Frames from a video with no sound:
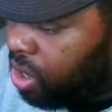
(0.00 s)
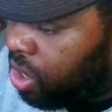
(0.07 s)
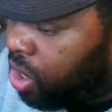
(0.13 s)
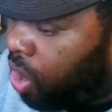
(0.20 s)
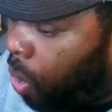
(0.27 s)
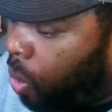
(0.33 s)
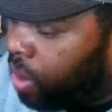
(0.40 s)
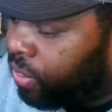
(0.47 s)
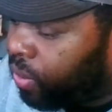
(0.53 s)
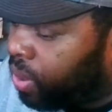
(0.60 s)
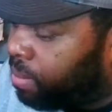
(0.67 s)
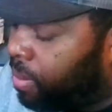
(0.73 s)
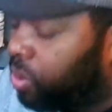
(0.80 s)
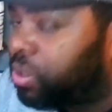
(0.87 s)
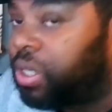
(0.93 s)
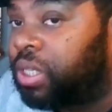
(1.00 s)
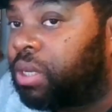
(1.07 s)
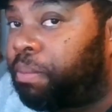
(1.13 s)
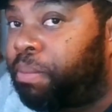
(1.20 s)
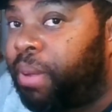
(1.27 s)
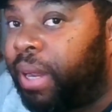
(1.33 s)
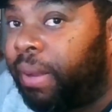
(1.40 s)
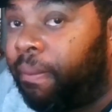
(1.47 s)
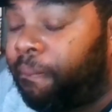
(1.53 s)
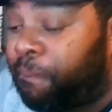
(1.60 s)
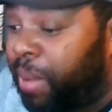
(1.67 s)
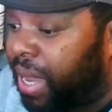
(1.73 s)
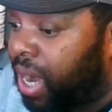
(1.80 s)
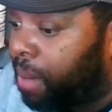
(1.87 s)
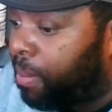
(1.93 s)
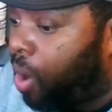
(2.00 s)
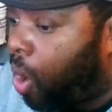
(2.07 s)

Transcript: going through the motions of picking up